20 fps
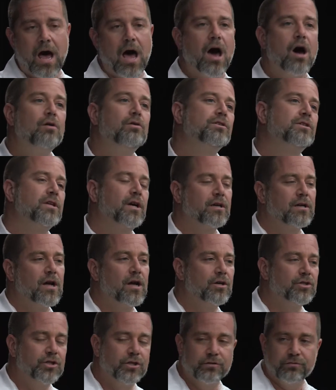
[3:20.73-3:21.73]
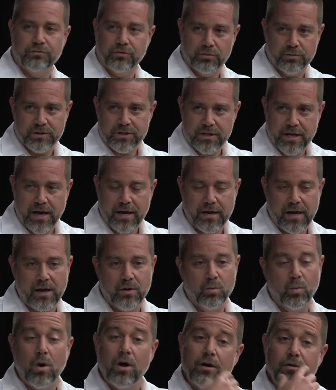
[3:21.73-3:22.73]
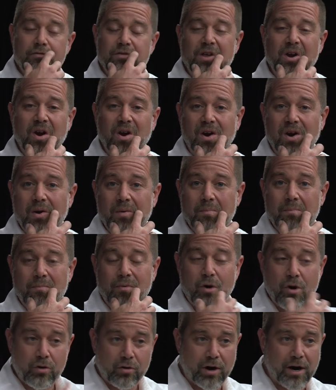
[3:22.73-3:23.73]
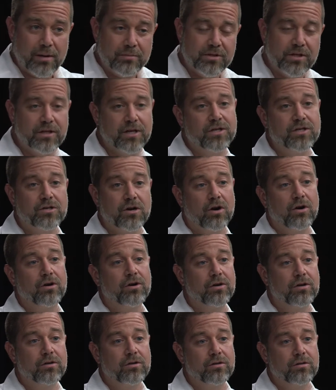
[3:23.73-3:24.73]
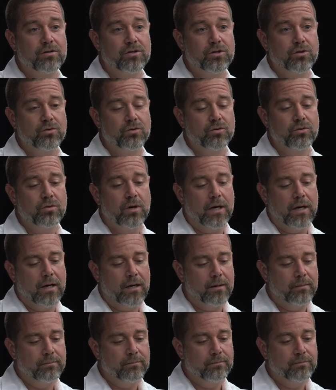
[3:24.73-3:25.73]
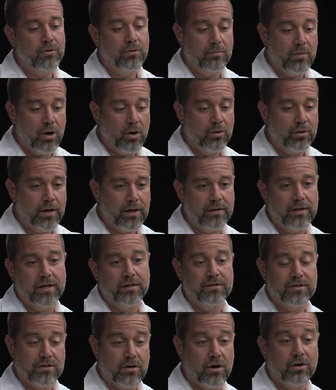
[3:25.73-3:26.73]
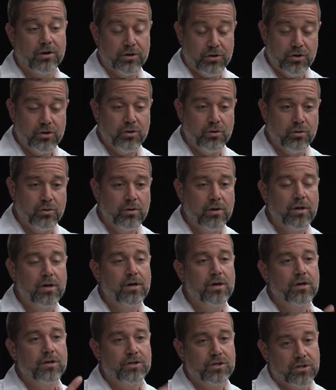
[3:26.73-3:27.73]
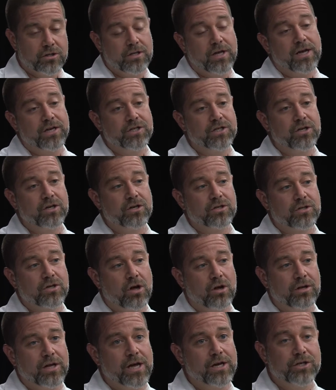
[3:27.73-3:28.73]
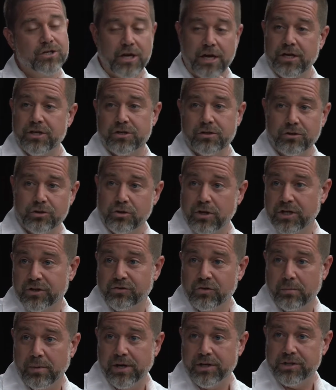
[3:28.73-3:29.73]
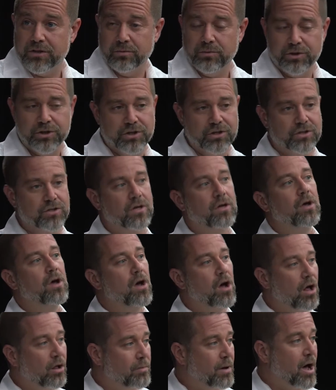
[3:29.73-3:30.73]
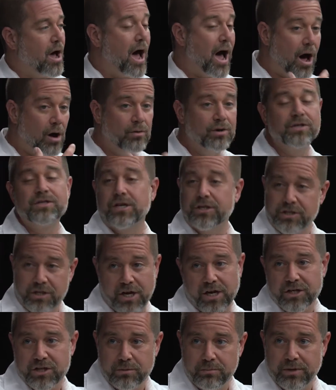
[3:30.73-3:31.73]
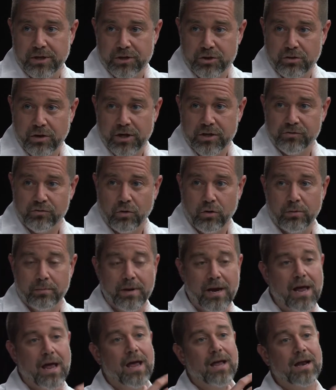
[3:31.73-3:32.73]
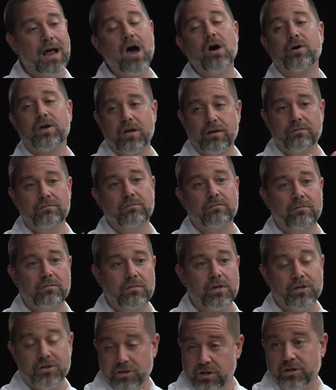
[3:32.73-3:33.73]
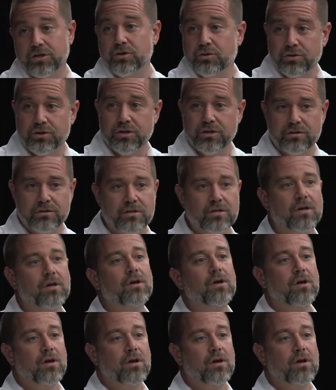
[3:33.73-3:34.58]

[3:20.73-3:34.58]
How does technology influence that? And one of their programs that they started to promote and that started new just last year is called Educational Transformation, which is all about how is education being transformed and how can institutions